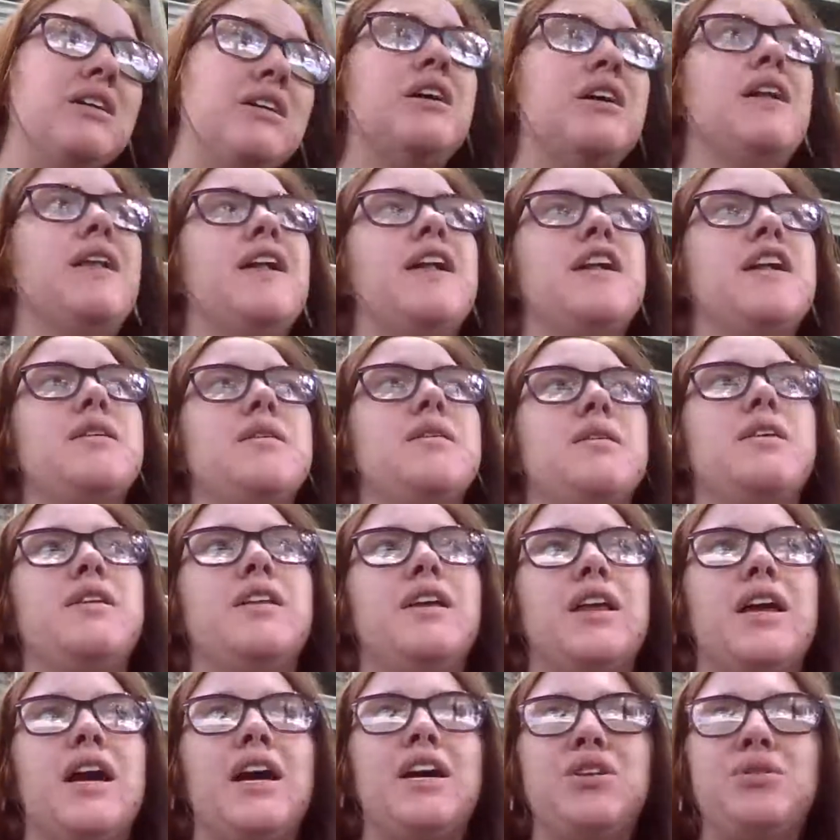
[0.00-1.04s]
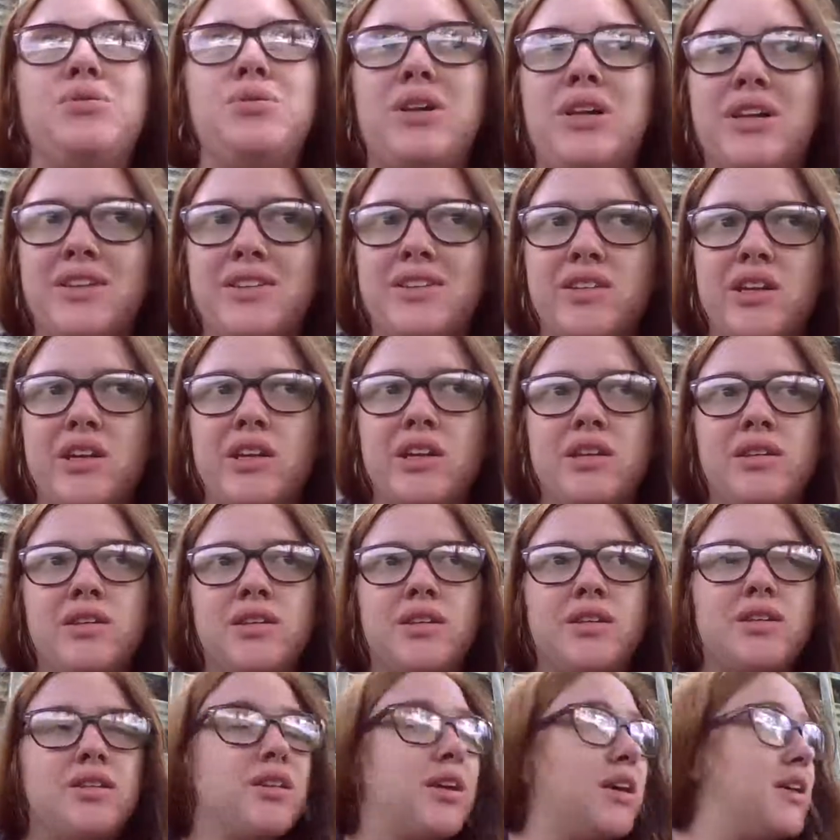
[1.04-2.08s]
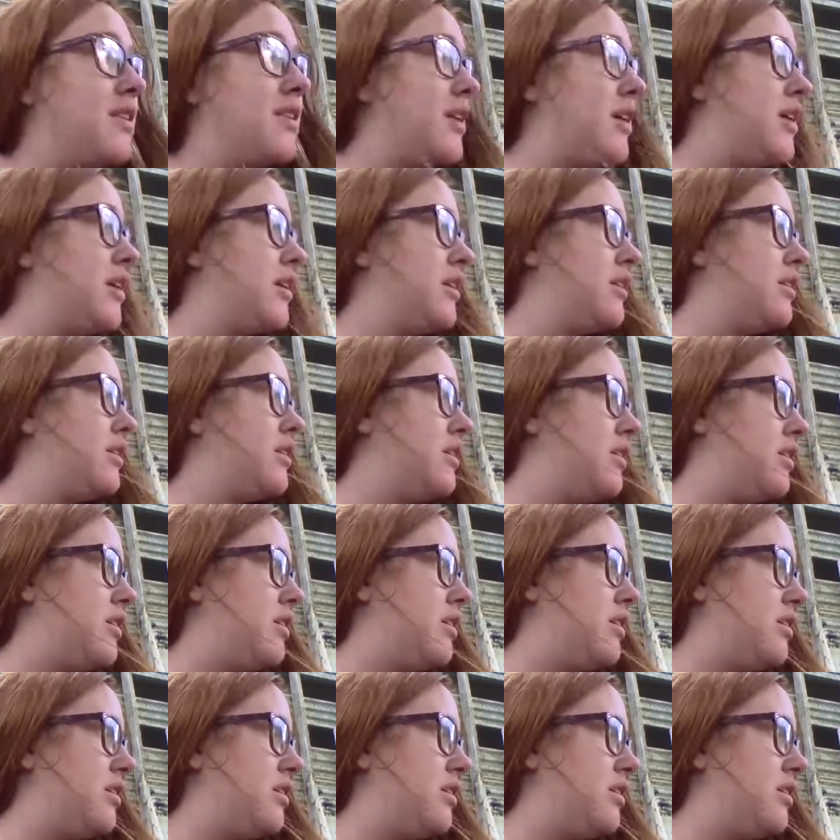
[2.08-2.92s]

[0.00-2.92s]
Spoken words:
like I do kisses and then